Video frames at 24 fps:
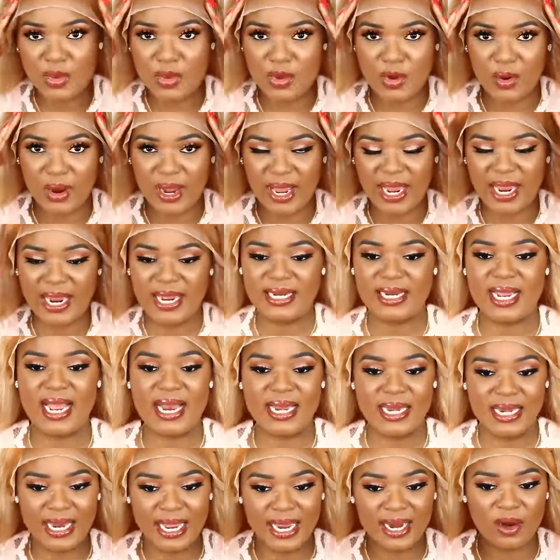on your head
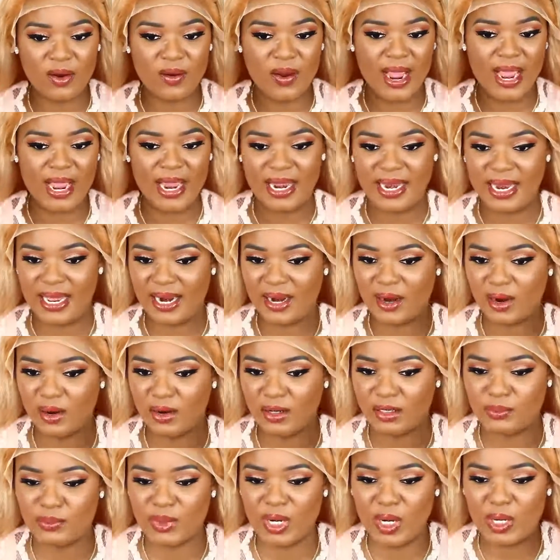and then go ahead and
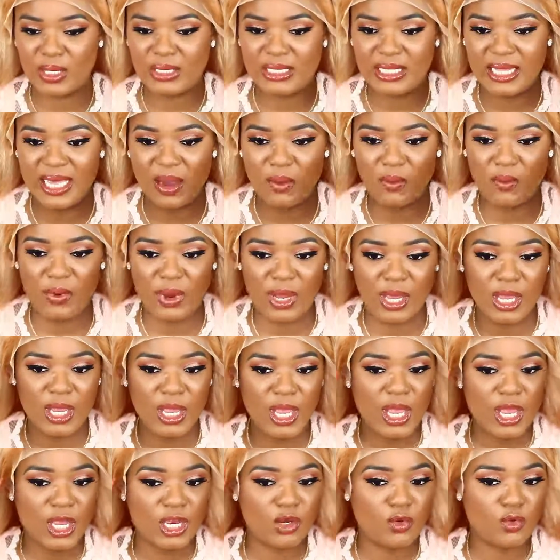cut, because that way
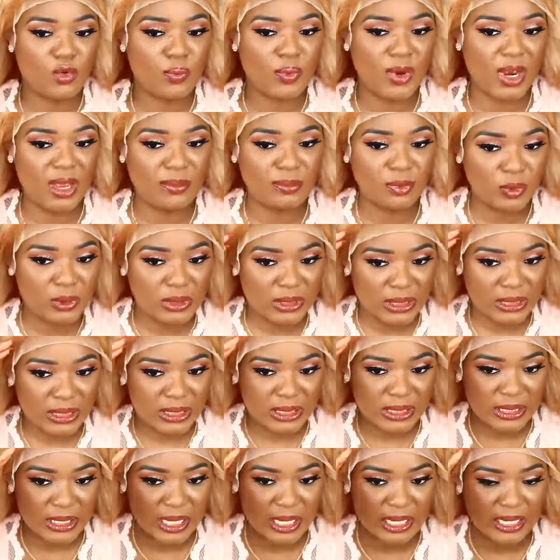you'll be able to
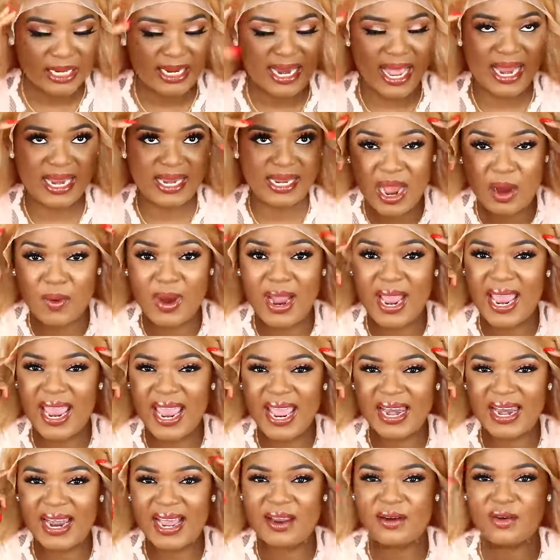see, like, our
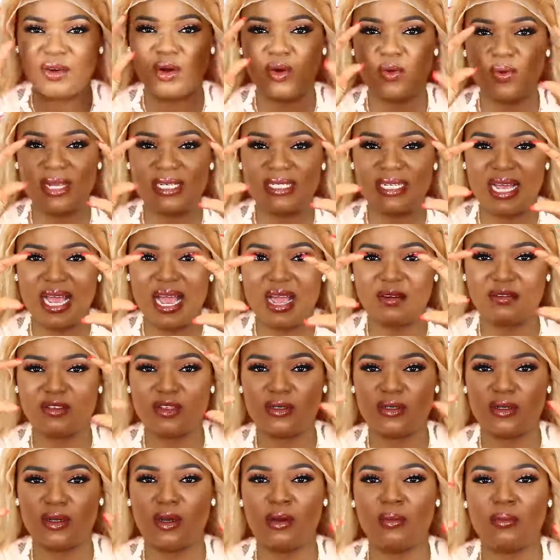hairline always have
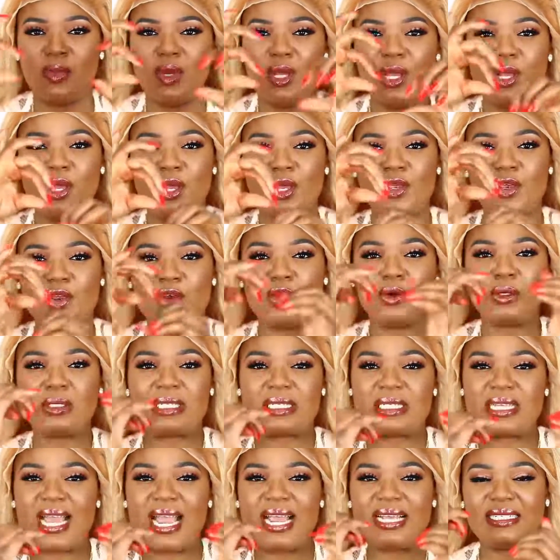some, you know,
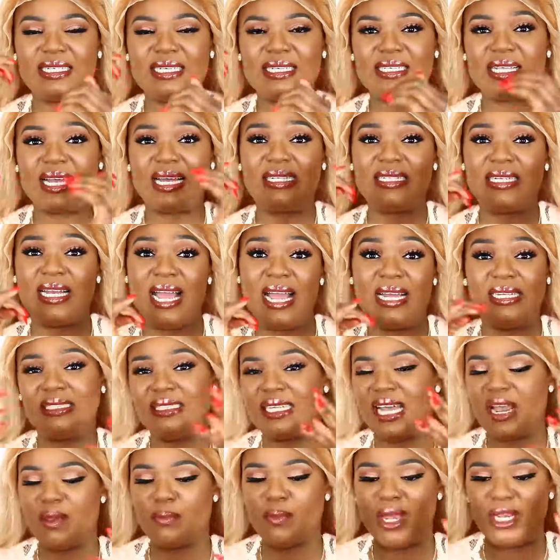sizes and
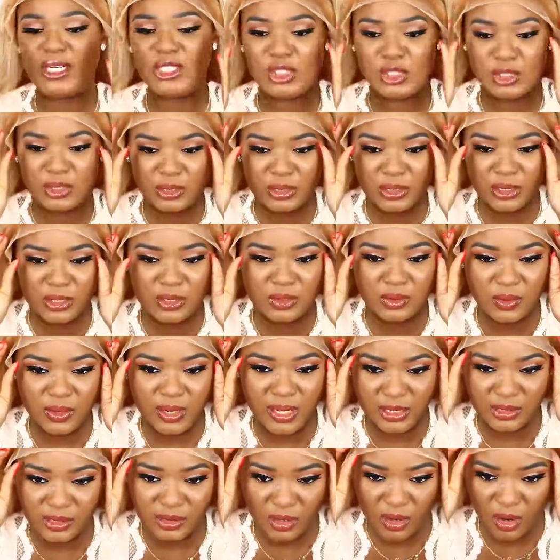dimensions, so
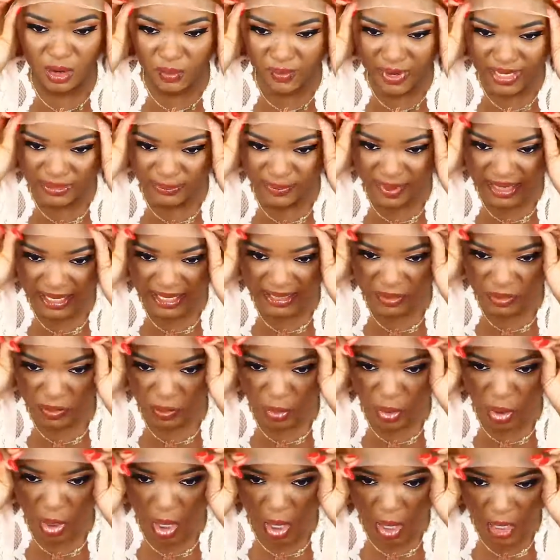it's always better
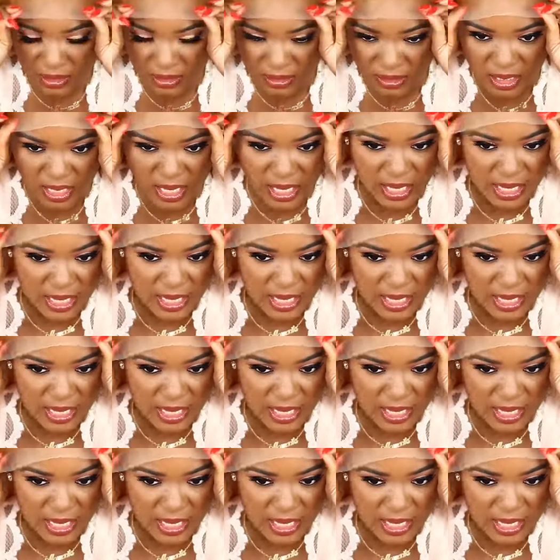to cut